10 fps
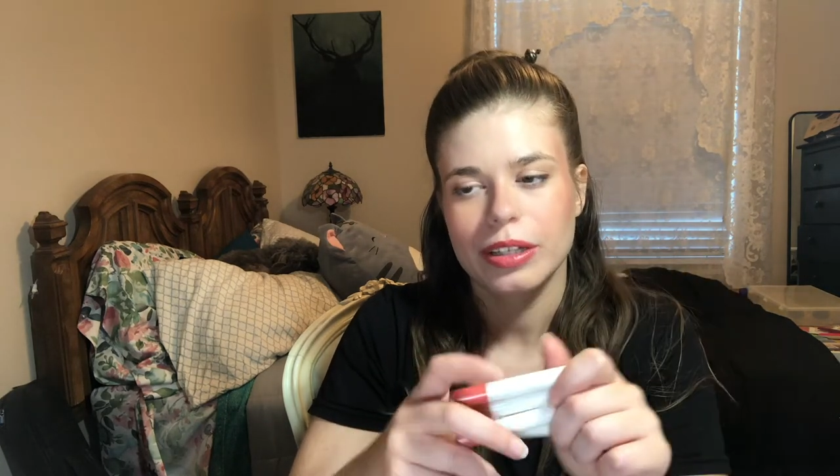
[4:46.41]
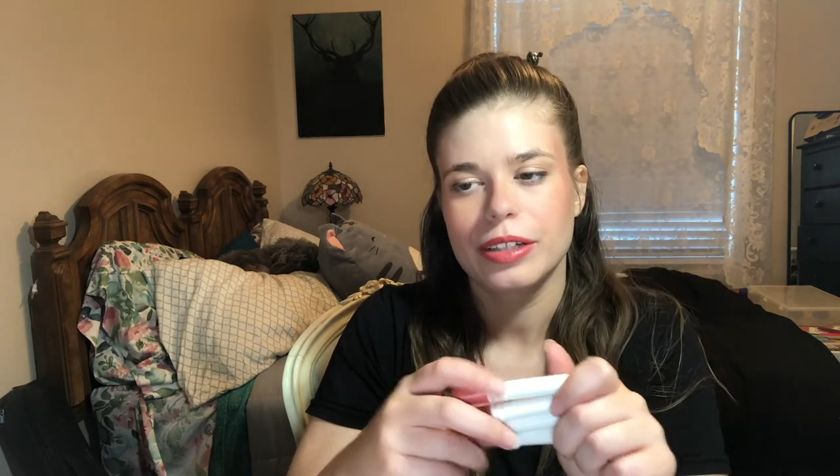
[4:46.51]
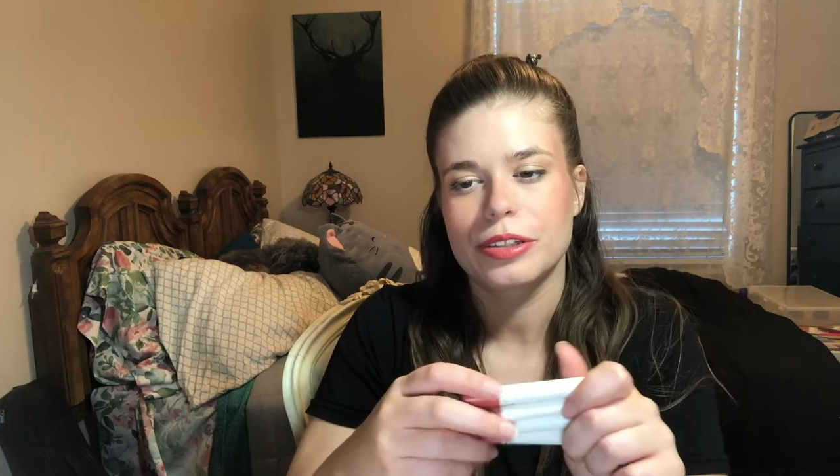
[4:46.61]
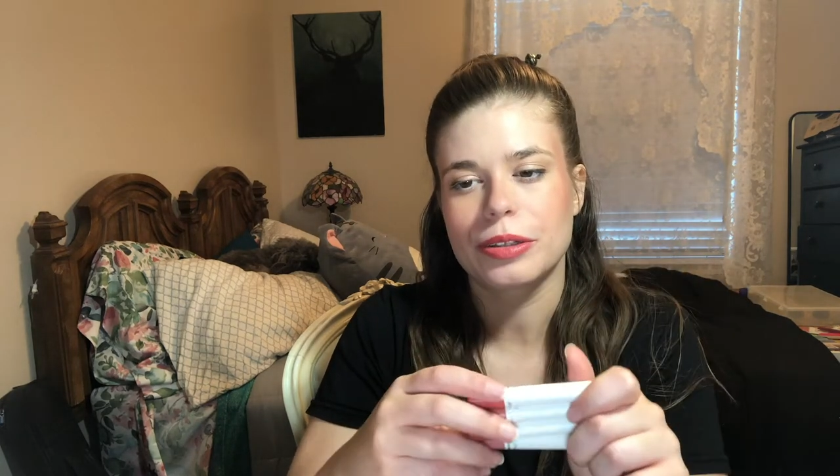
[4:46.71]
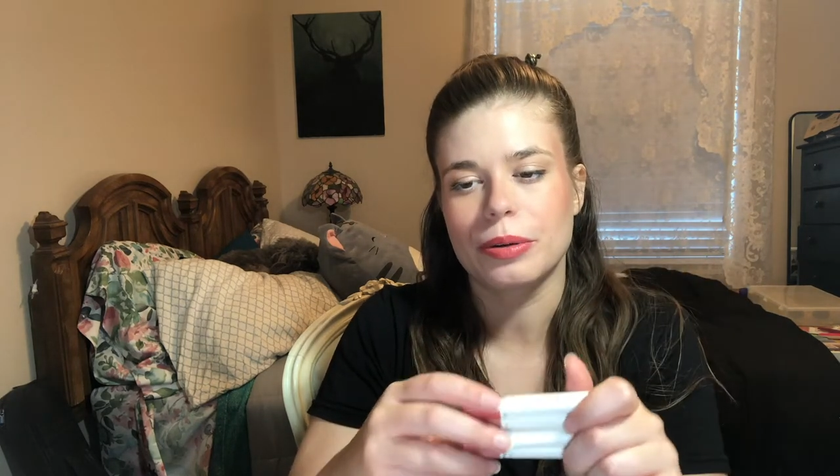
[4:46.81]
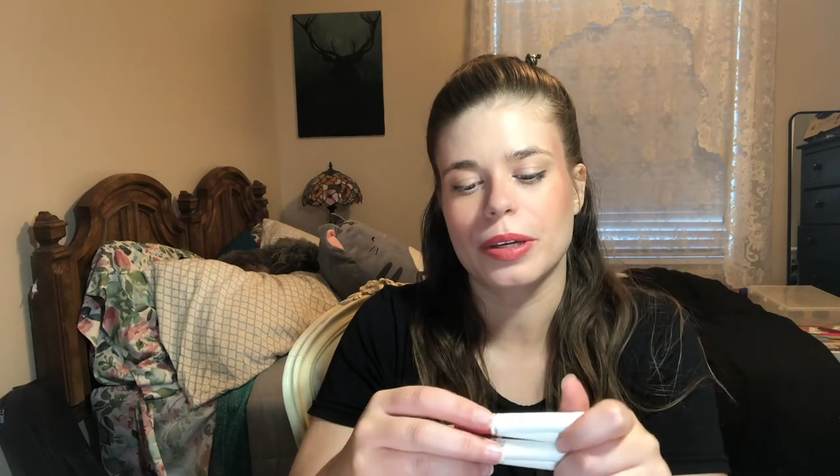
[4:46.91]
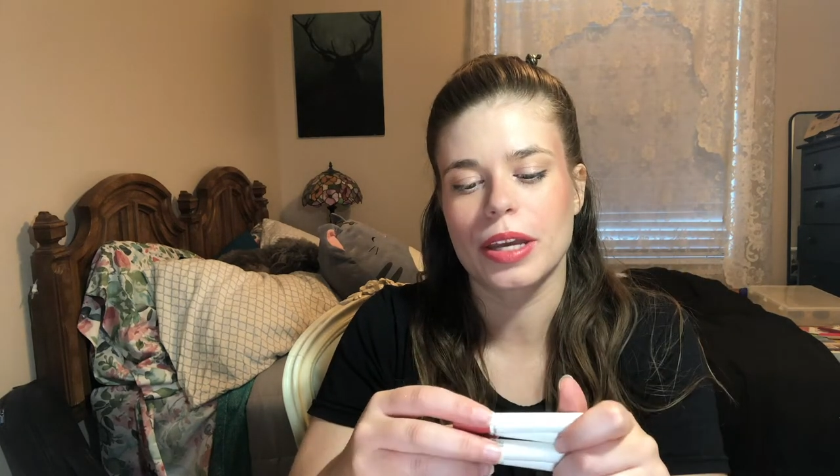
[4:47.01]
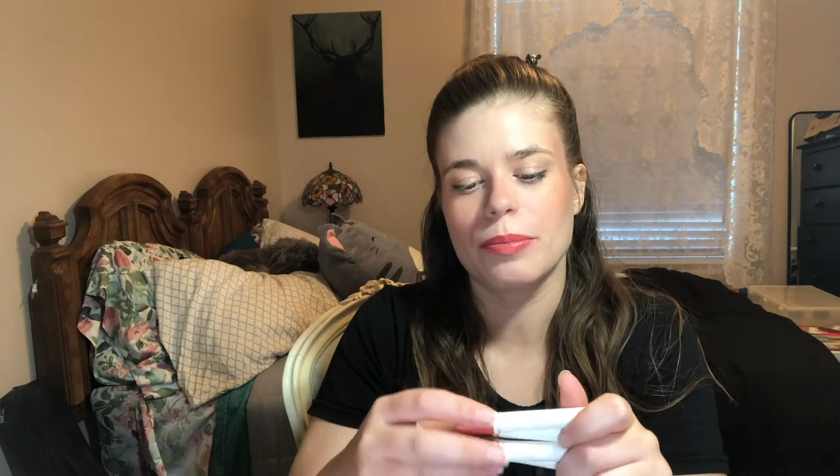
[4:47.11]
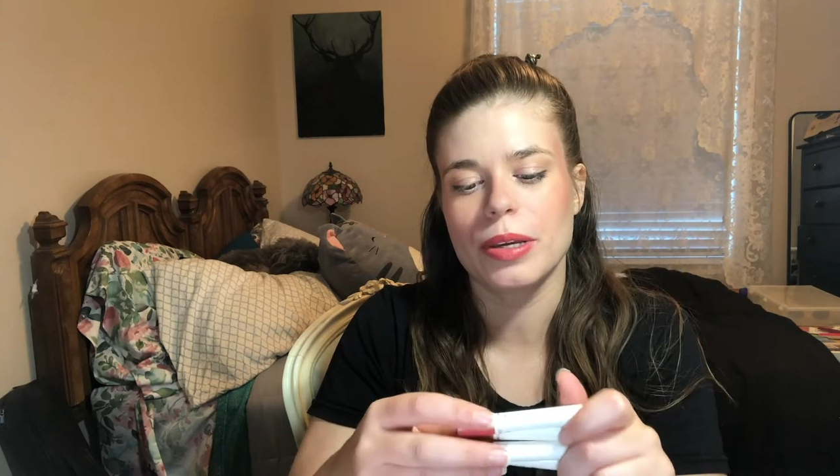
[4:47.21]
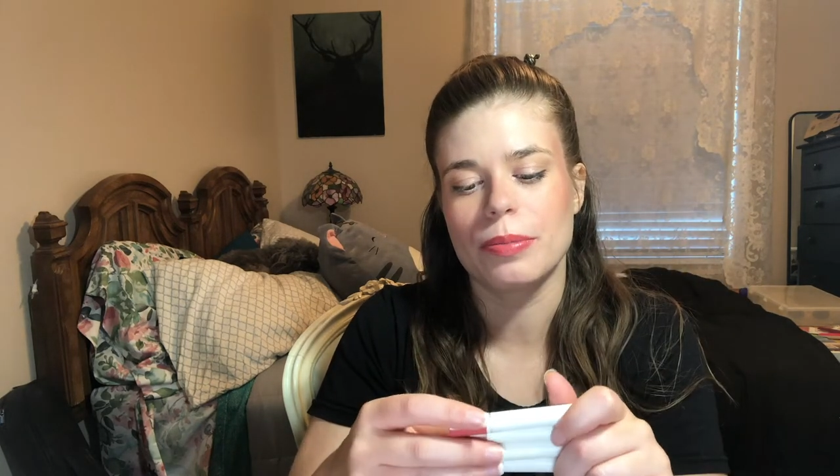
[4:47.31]
So it
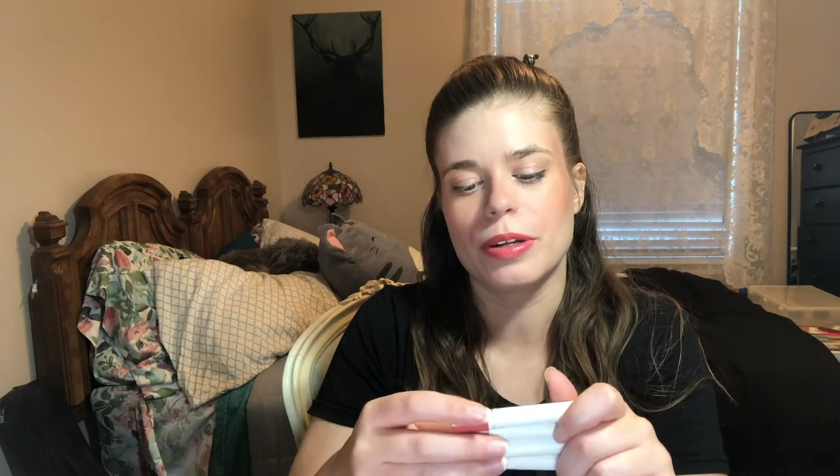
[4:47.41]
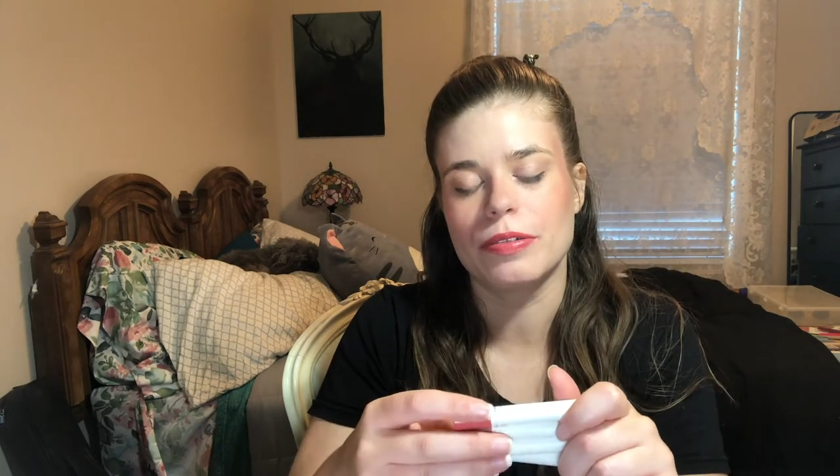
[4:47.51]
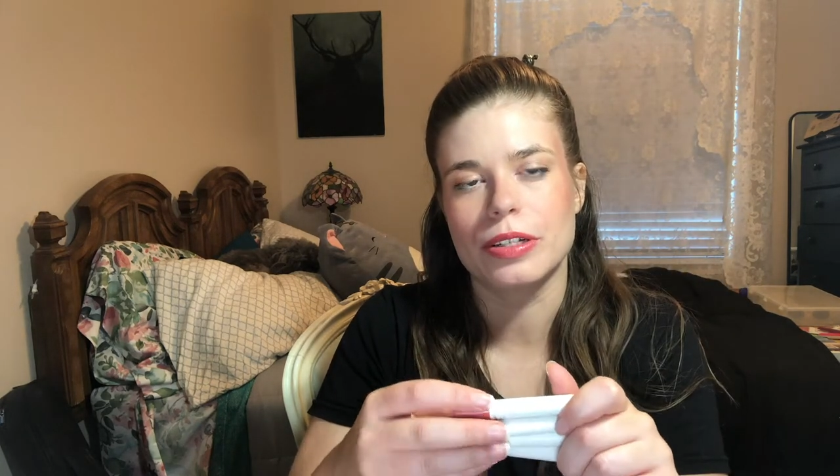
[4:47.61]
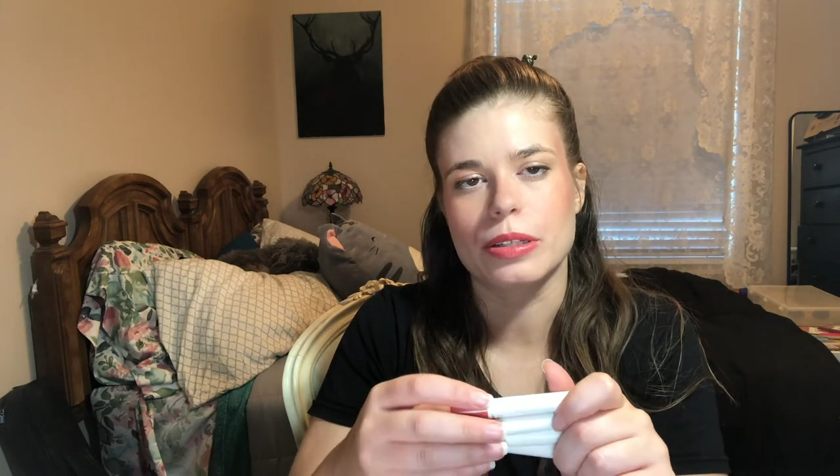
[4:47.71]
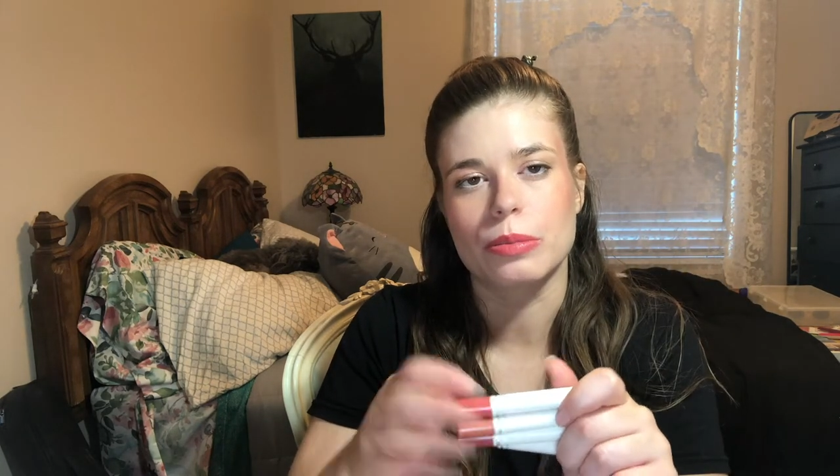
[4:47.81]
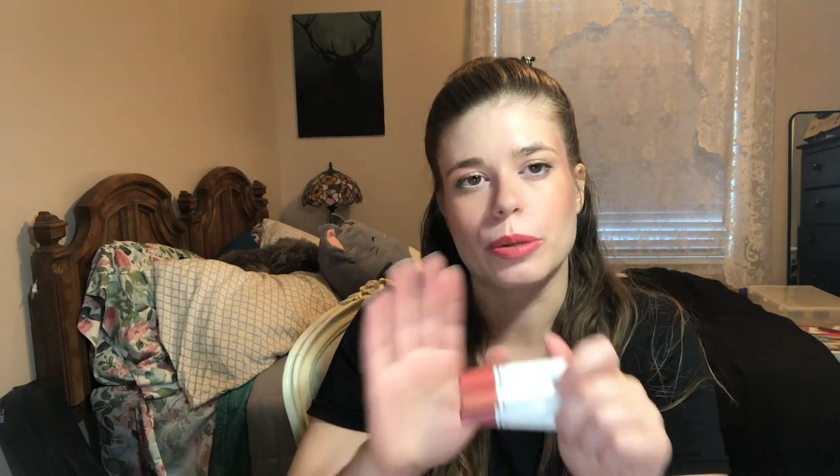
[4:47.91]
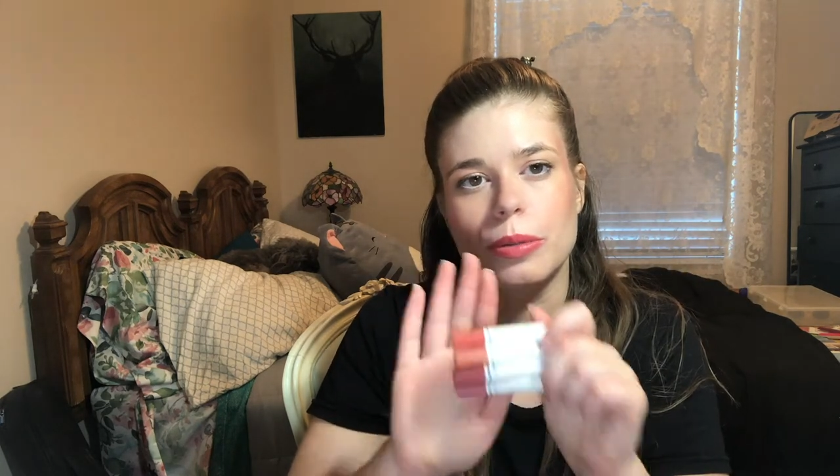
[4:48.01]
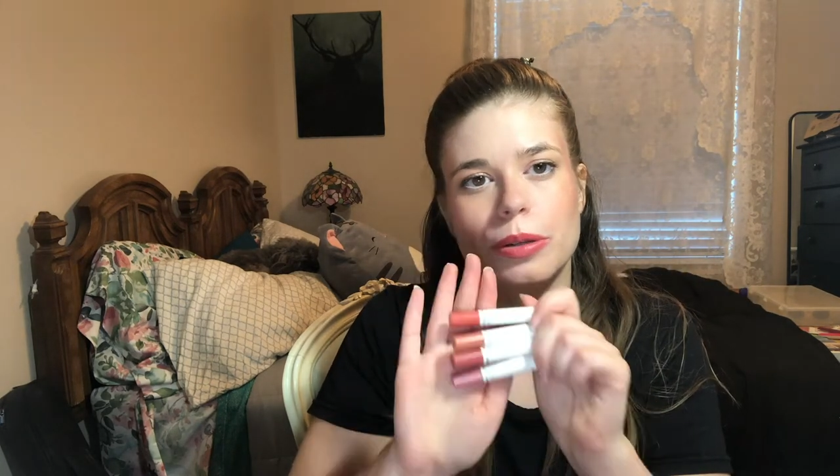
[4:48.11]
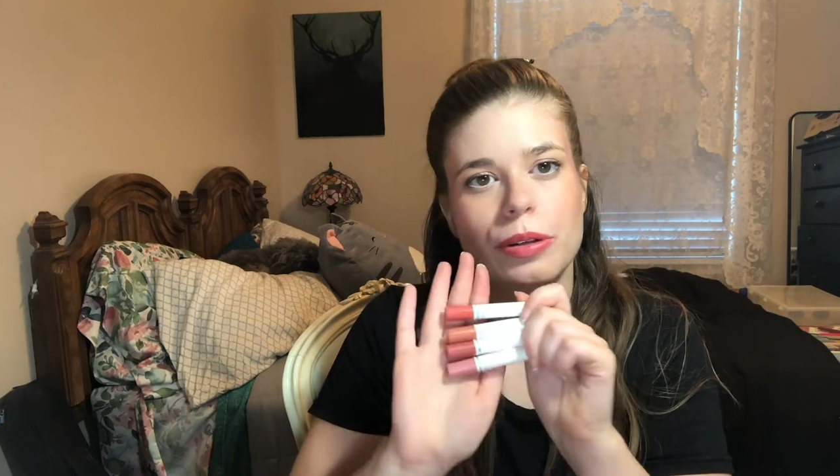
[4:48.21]
can be a bit of a disappointment